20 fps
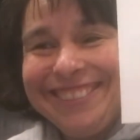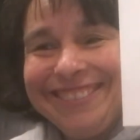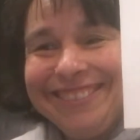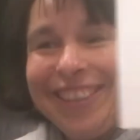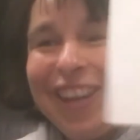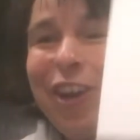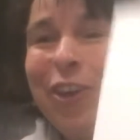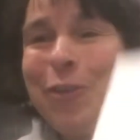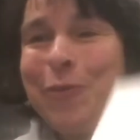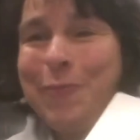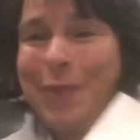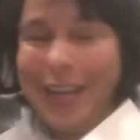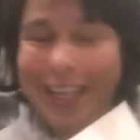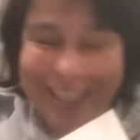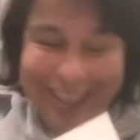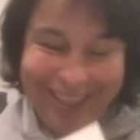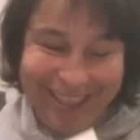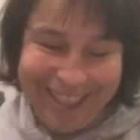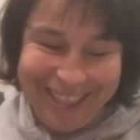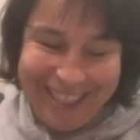Oh my
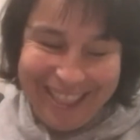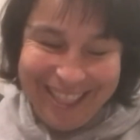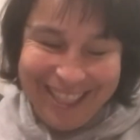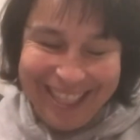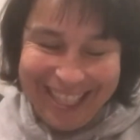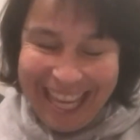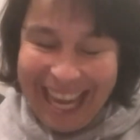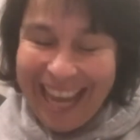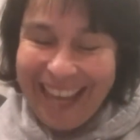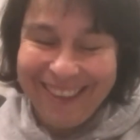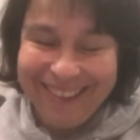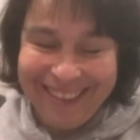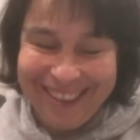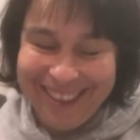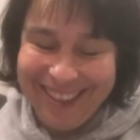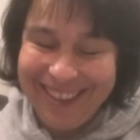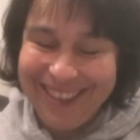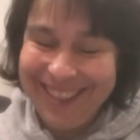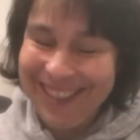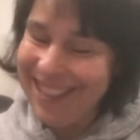goodness,
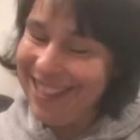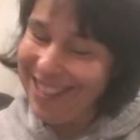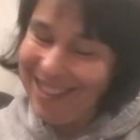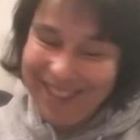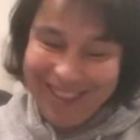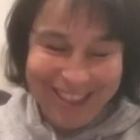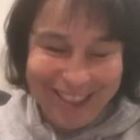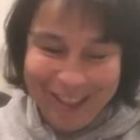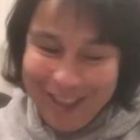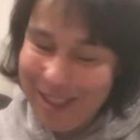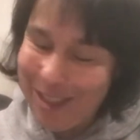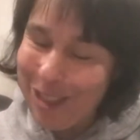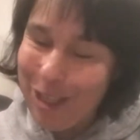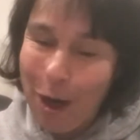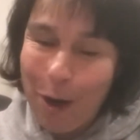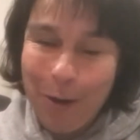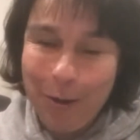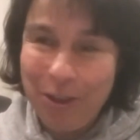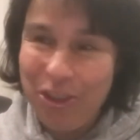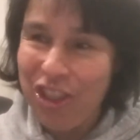Kathy, this is just
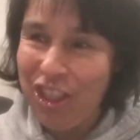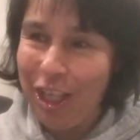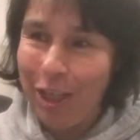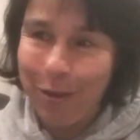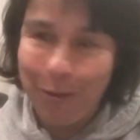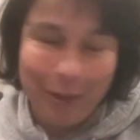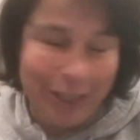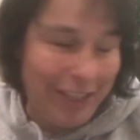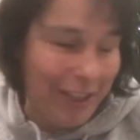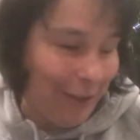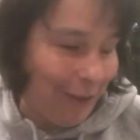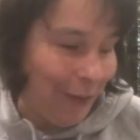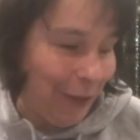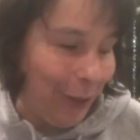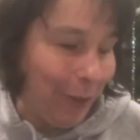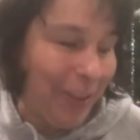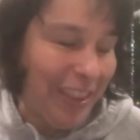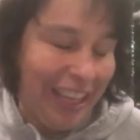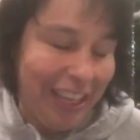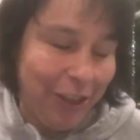so generous of
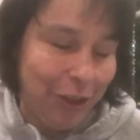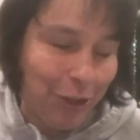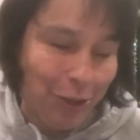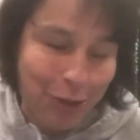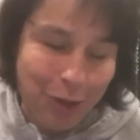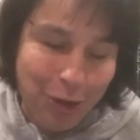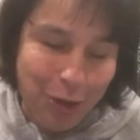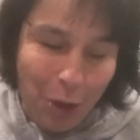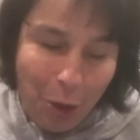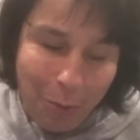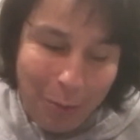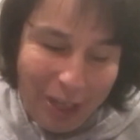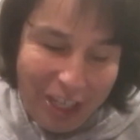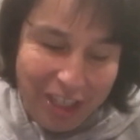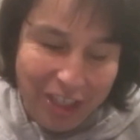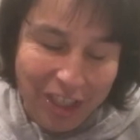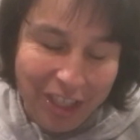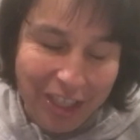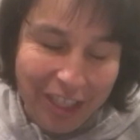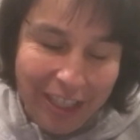you. Thank you so
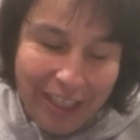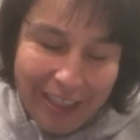much.